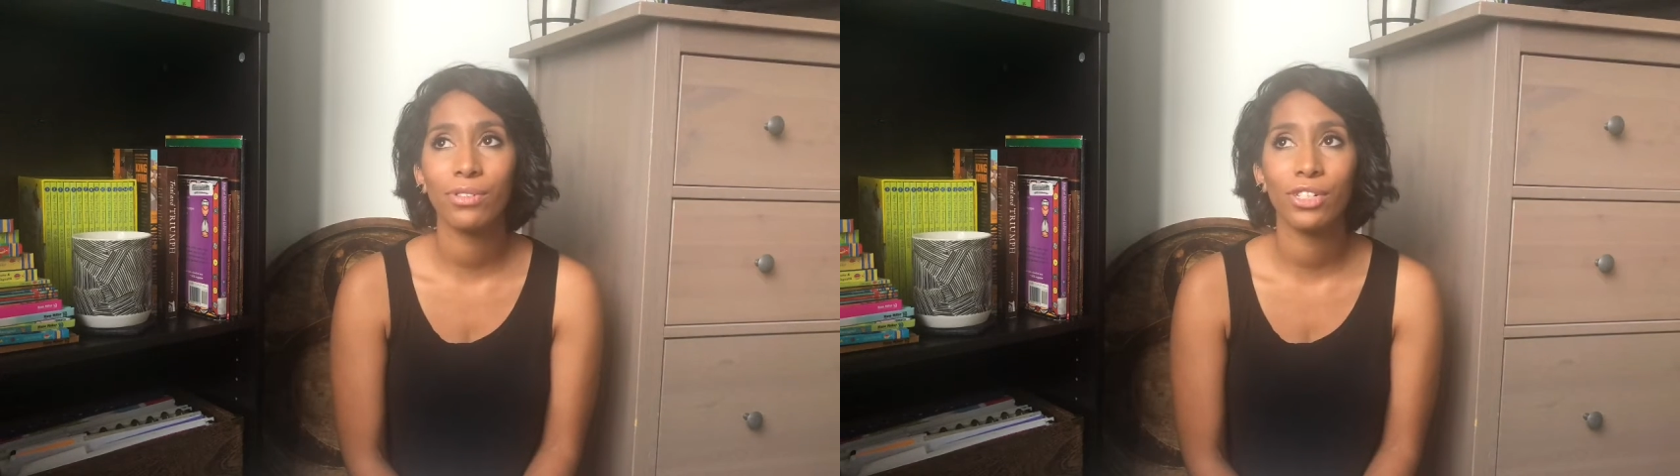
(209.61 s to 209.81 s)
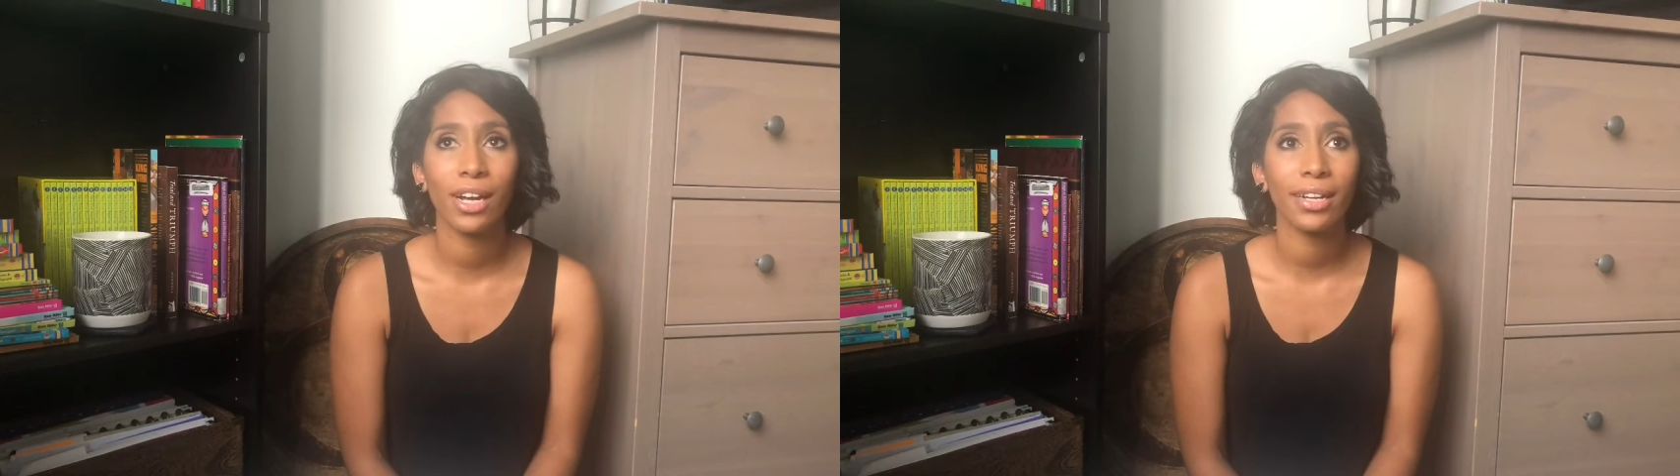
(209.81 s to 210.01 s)

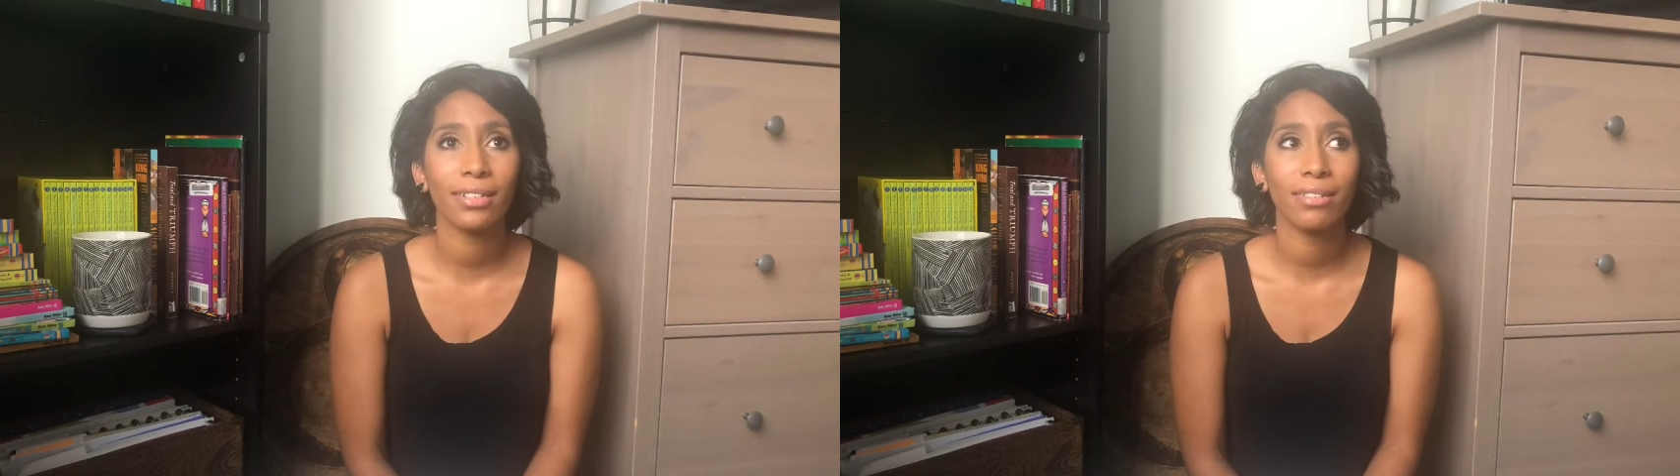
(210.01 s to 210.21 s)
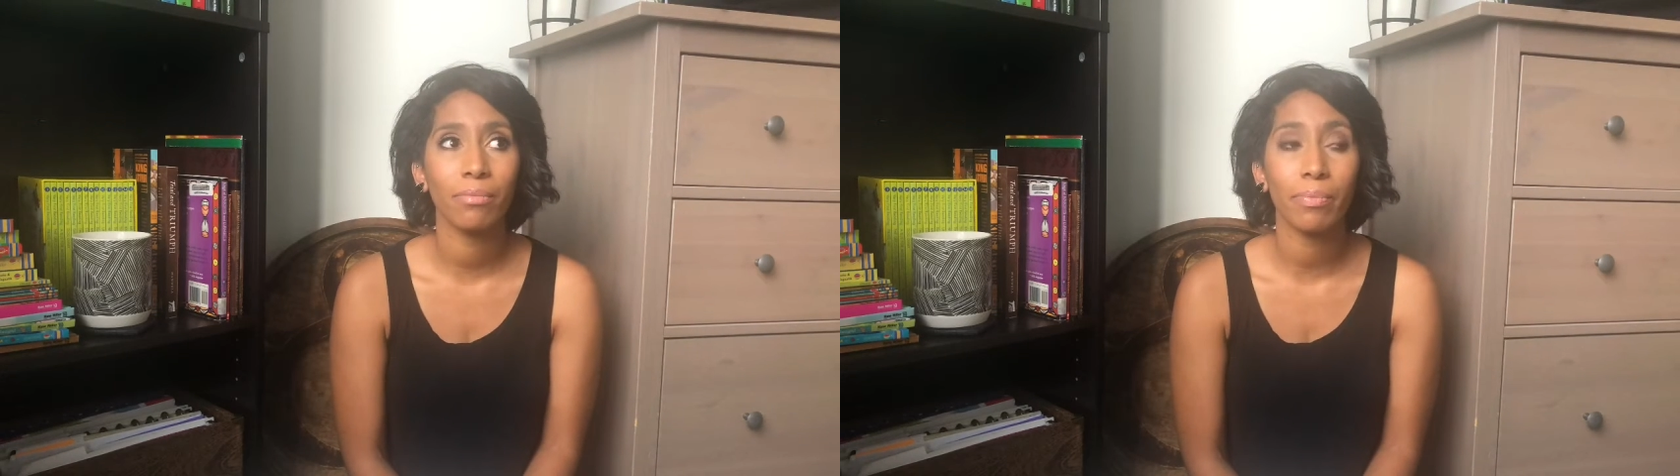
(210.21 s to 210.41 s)

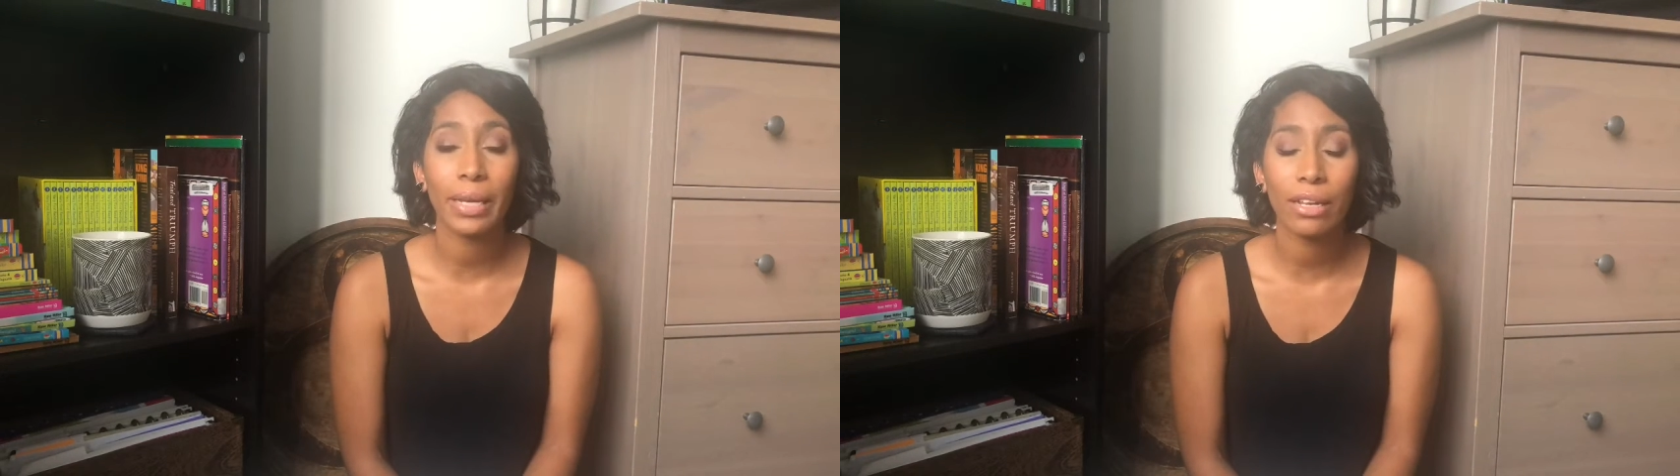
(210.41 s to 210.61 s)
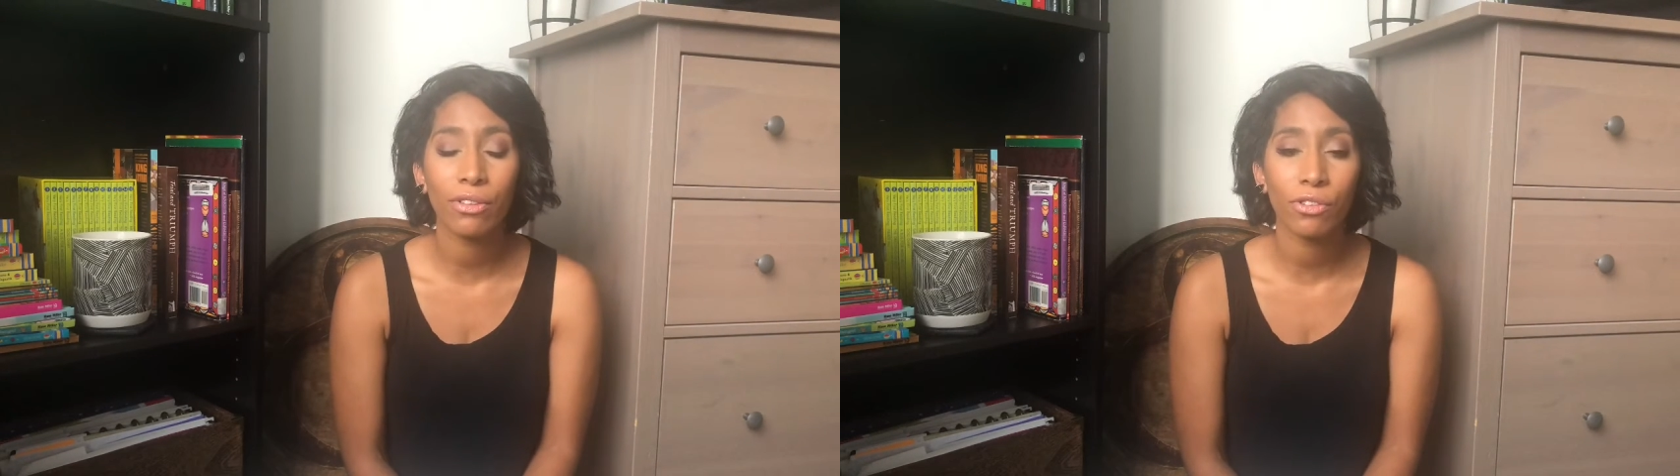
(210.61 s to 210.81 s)
just
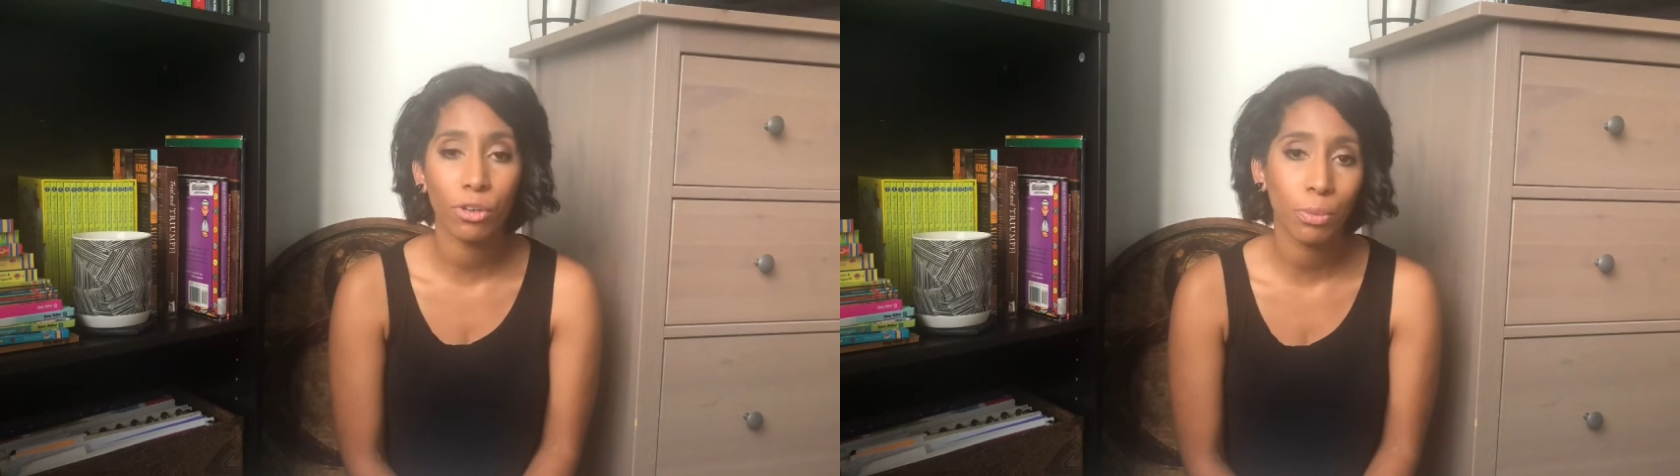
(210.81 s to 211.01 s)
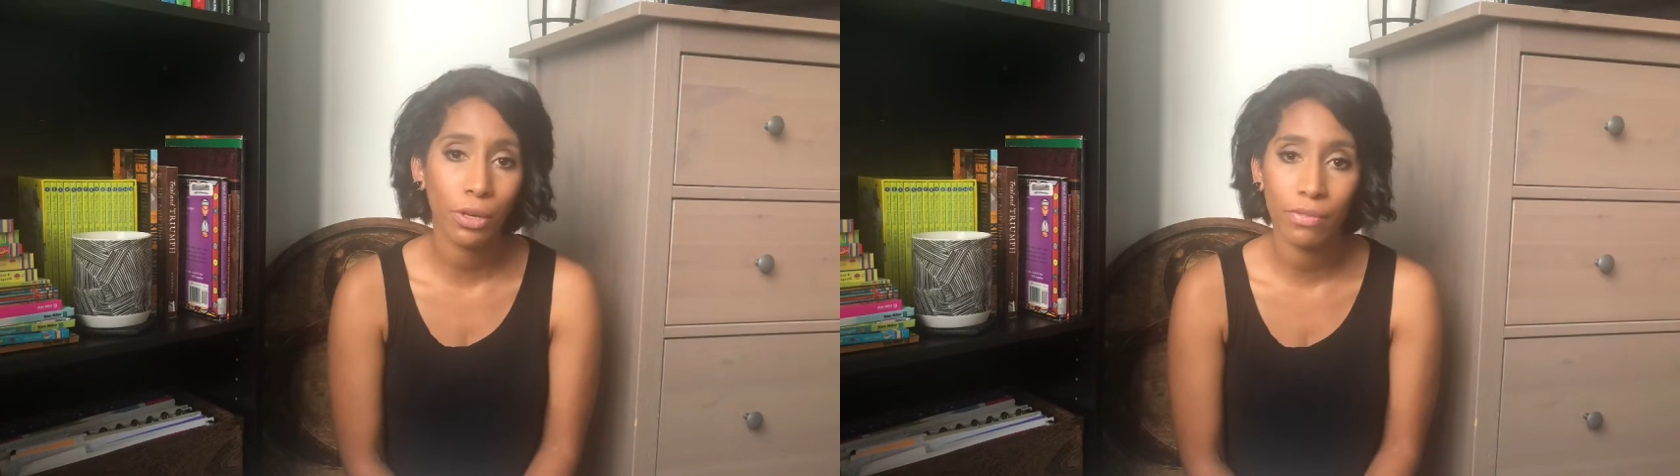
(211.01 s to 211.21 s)
being
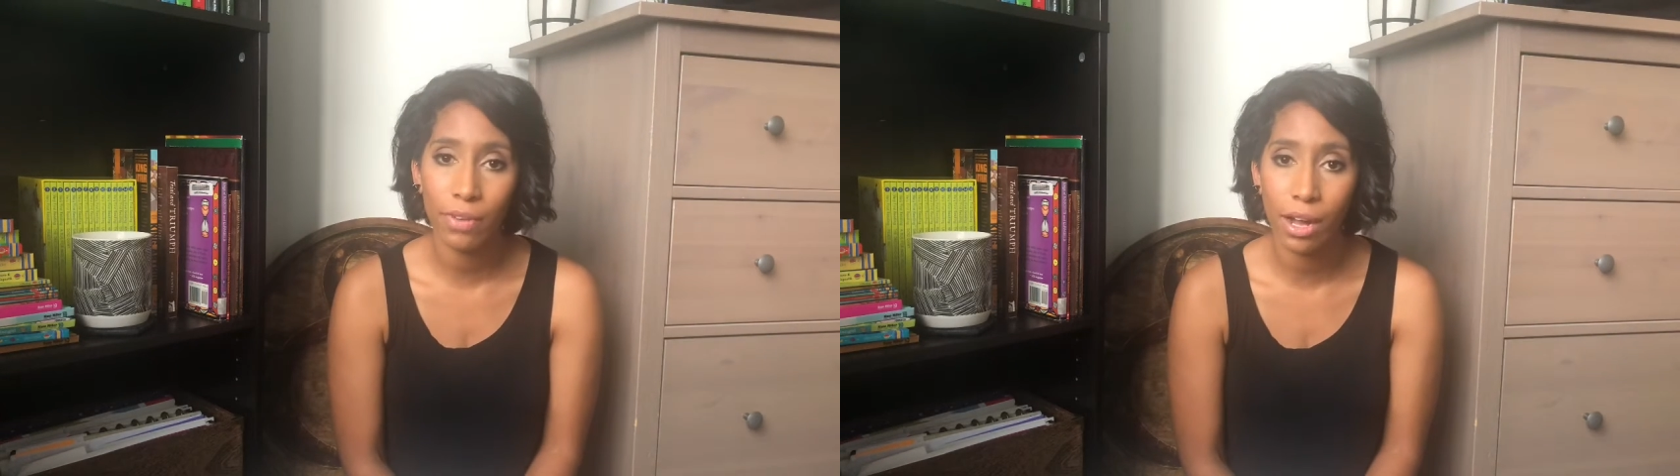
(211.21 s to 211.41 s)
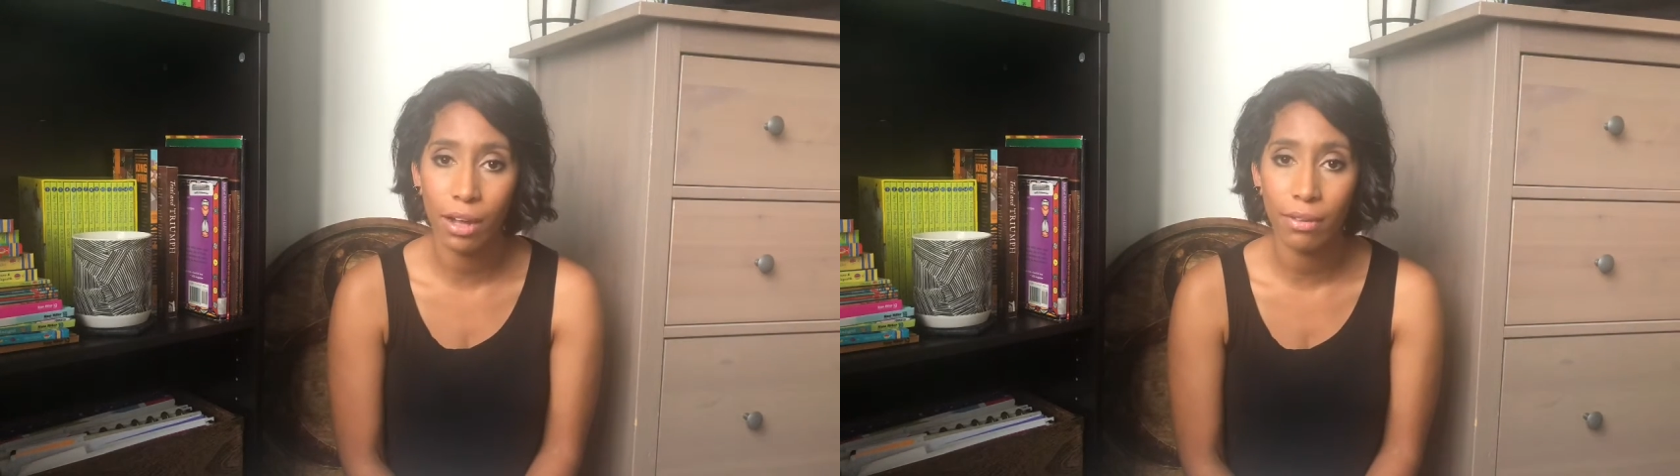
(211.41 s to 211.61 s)
super
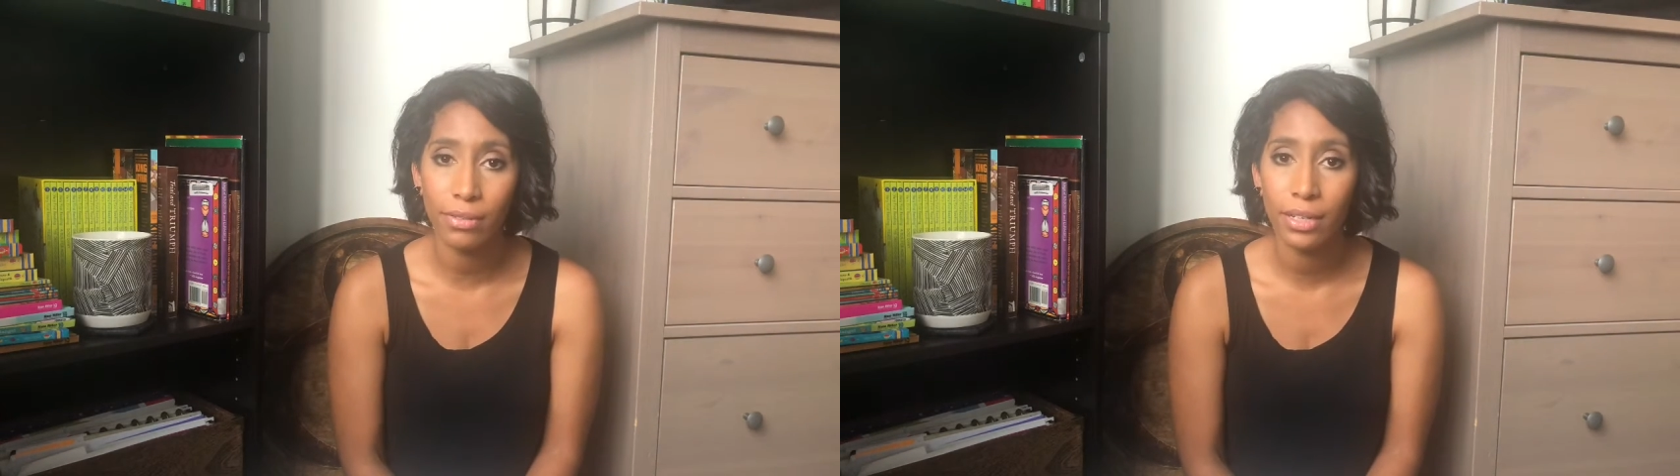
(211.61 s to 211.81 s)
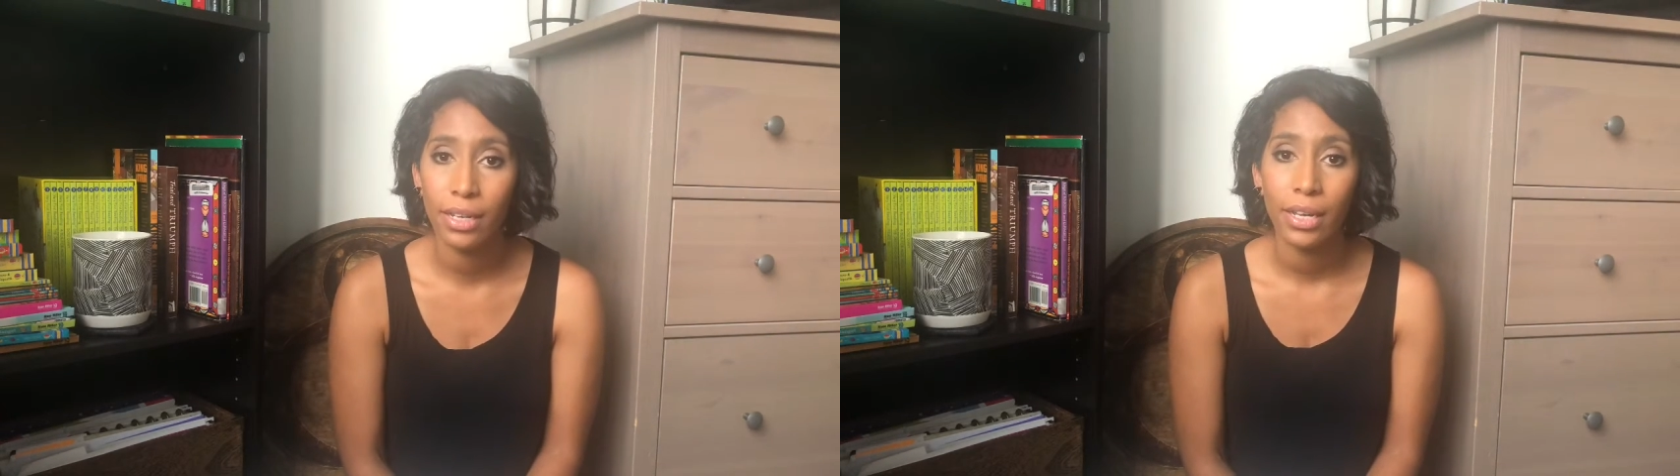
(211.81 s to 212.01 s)
involved